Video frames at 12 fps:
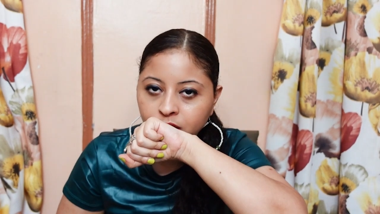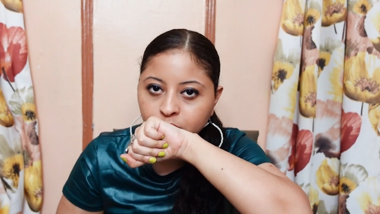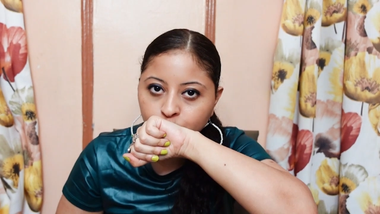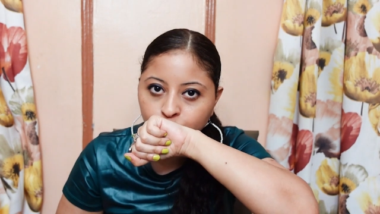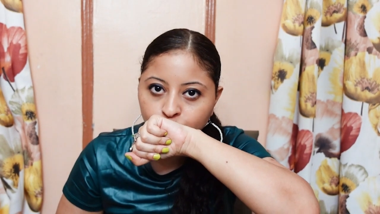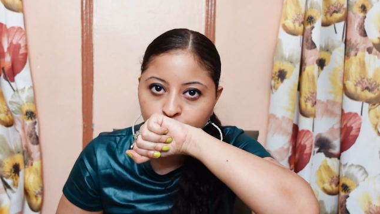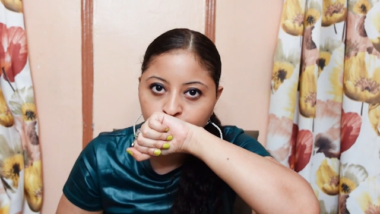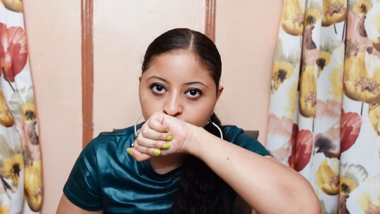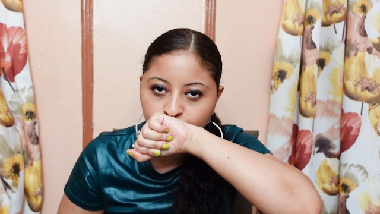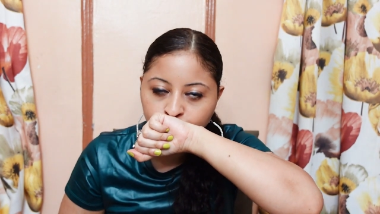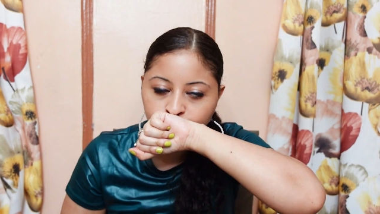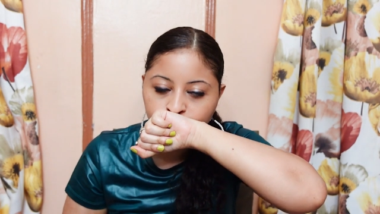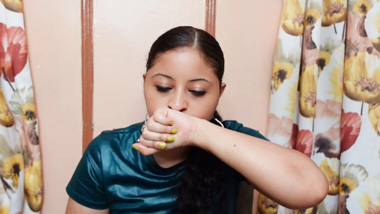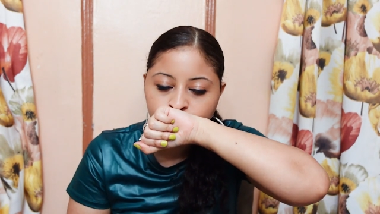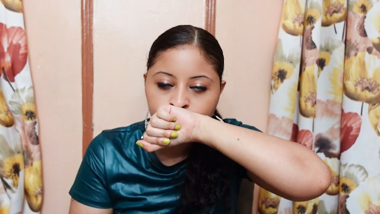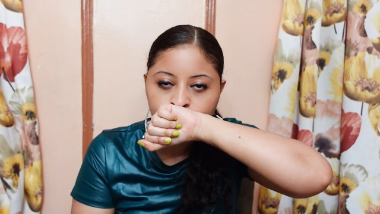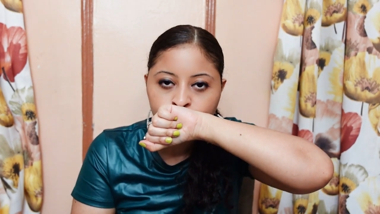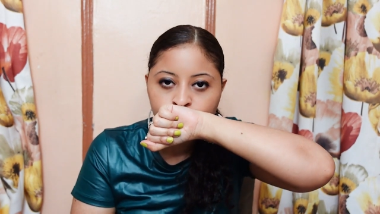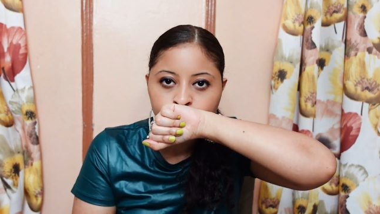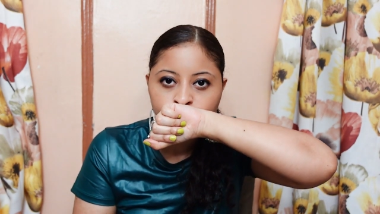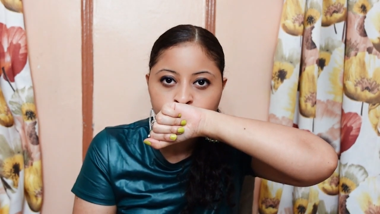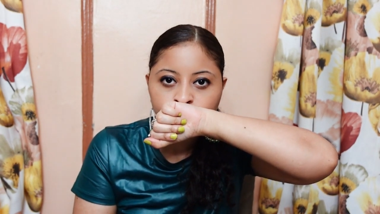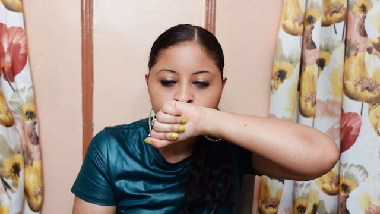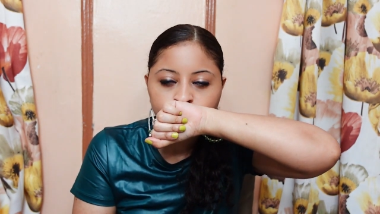
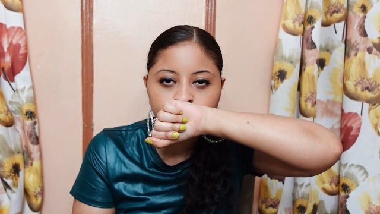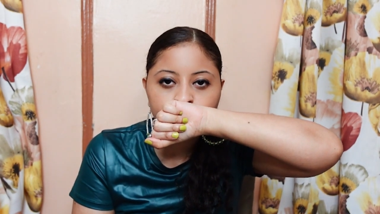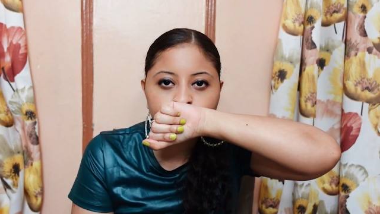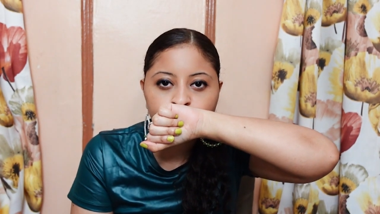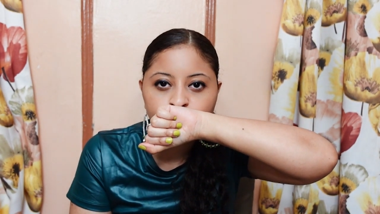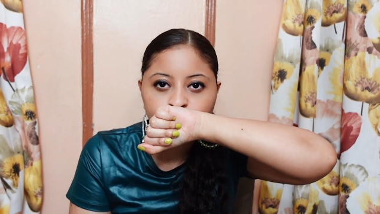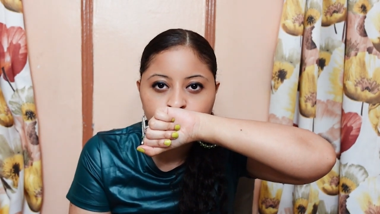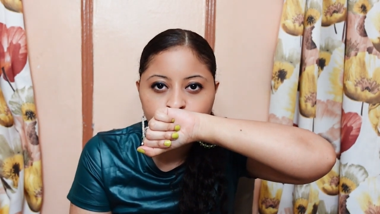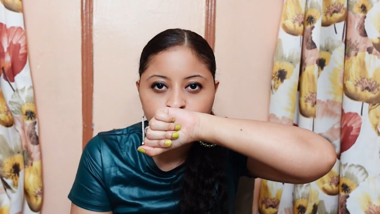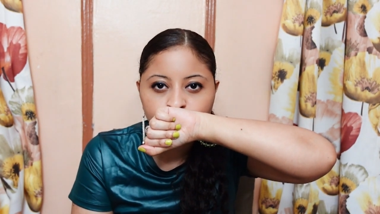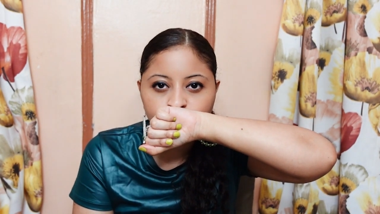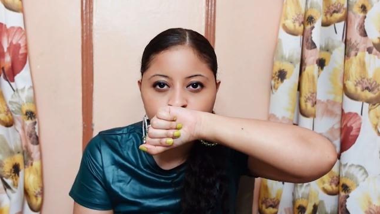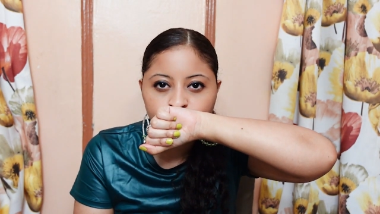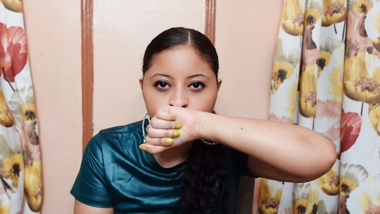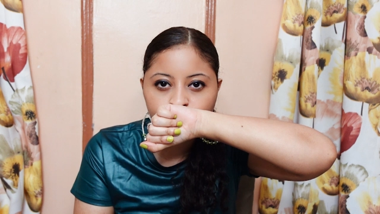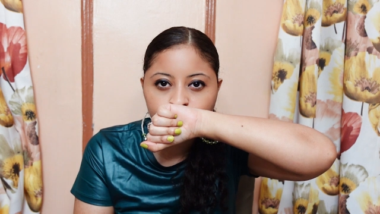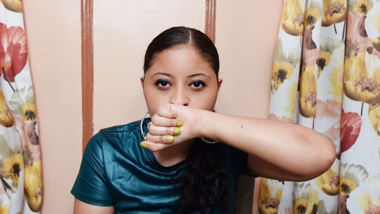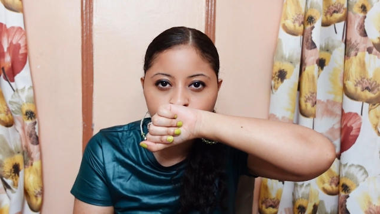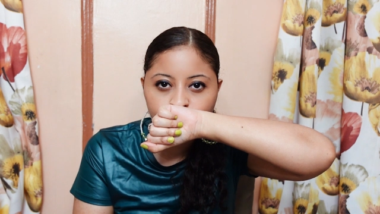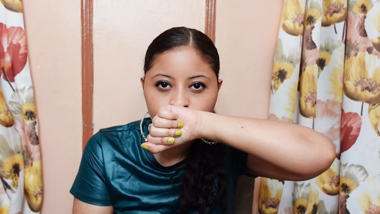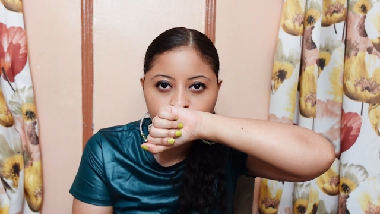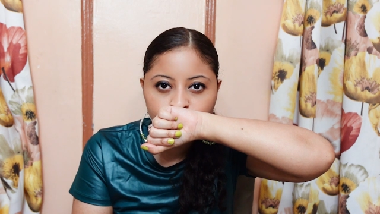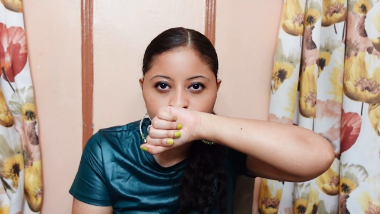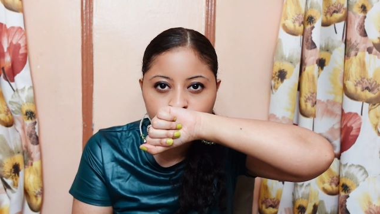
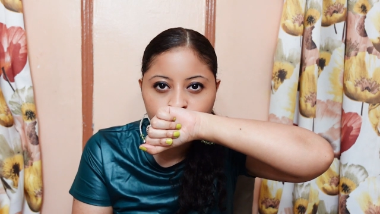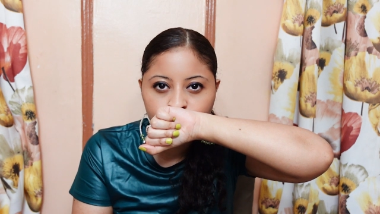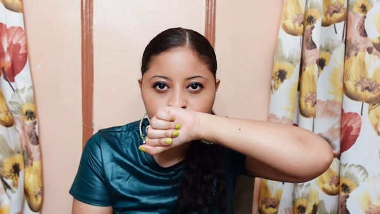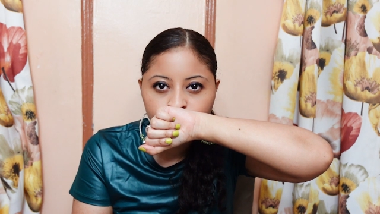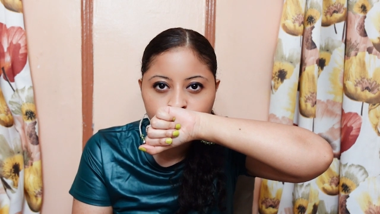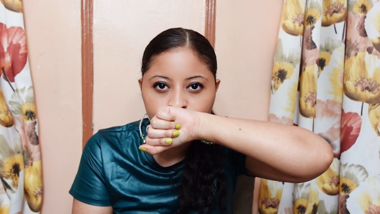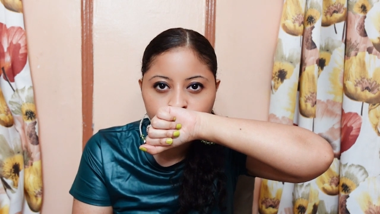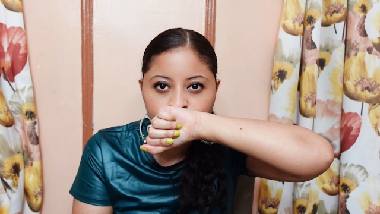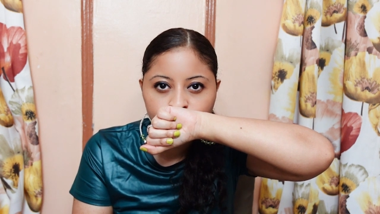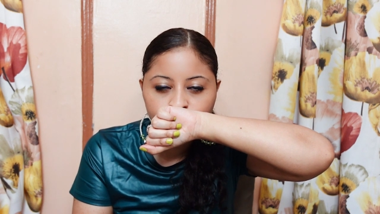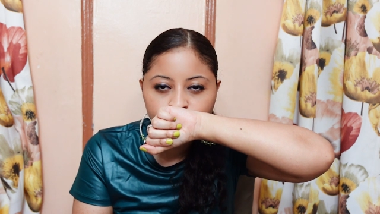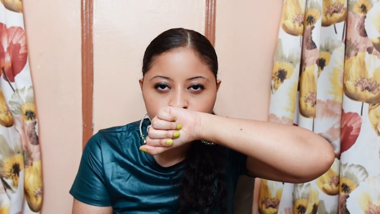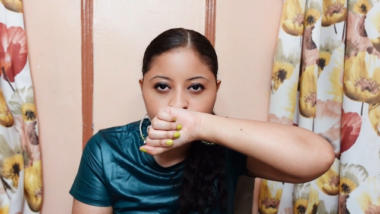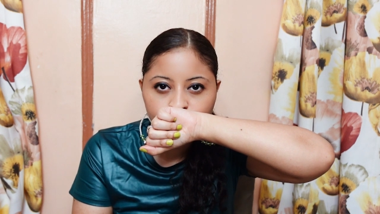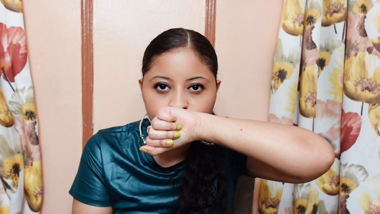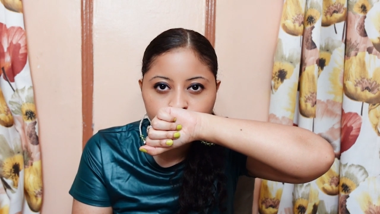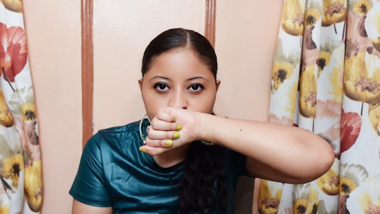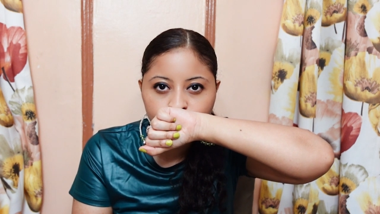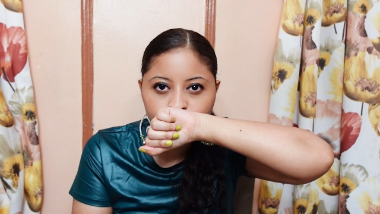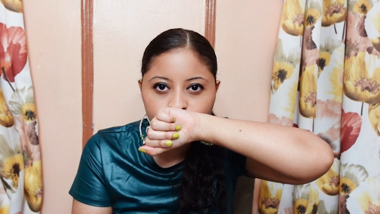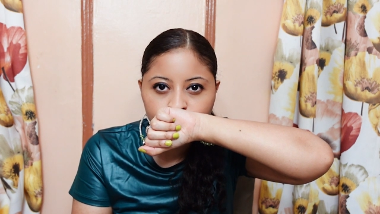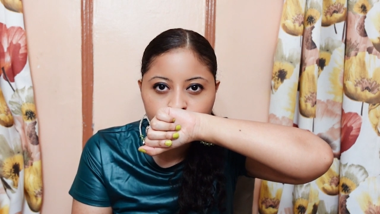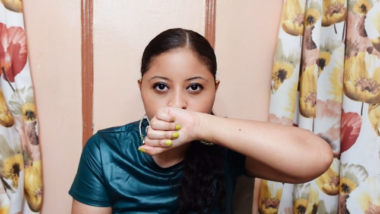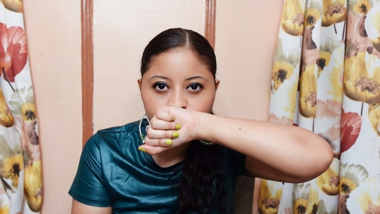
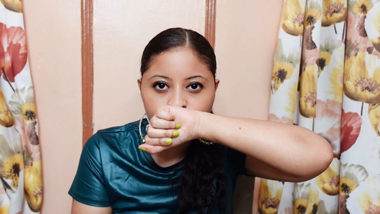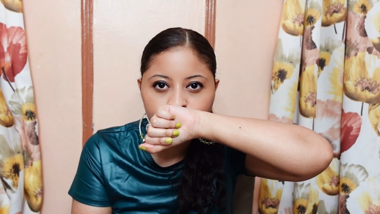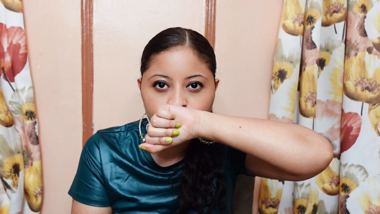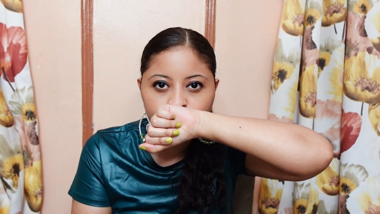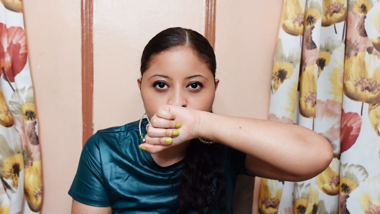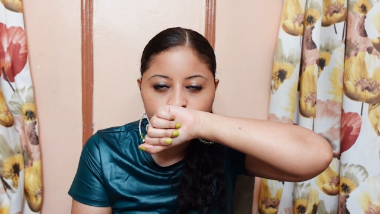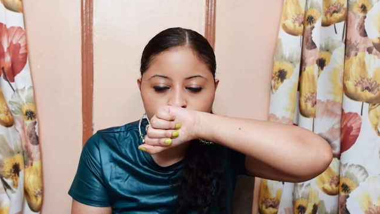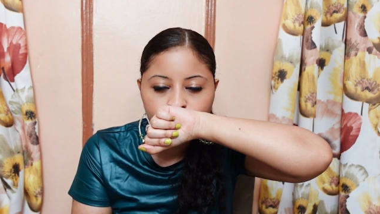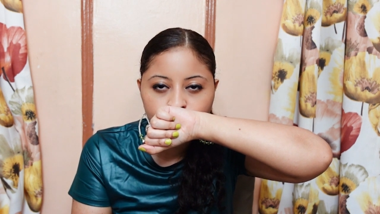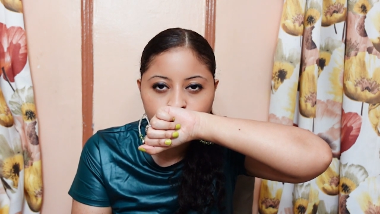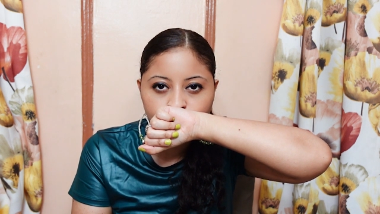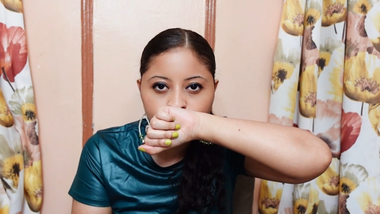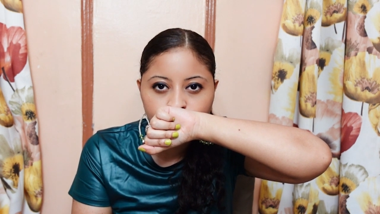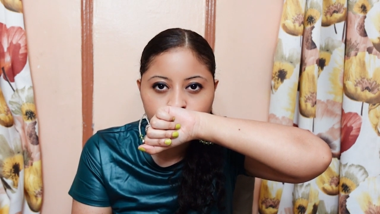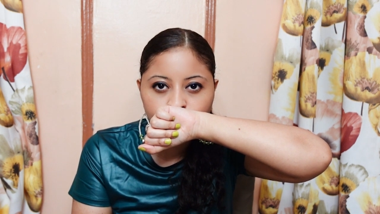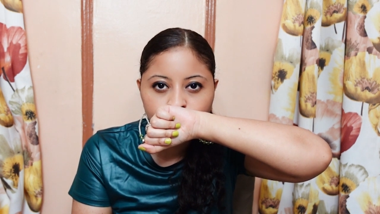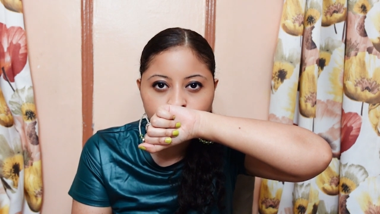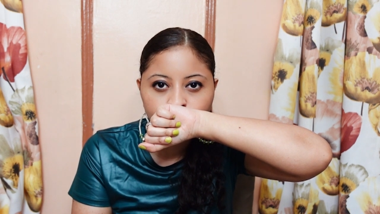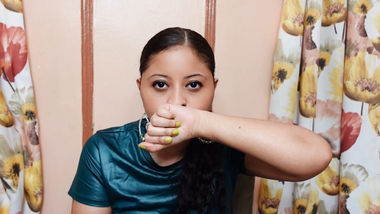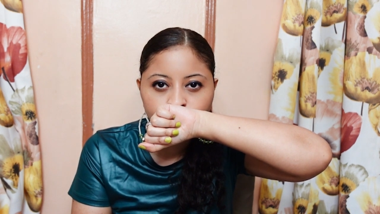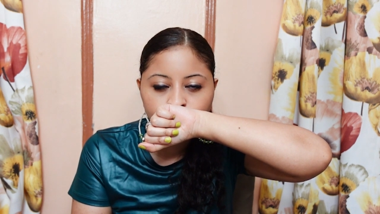Nobody speaks.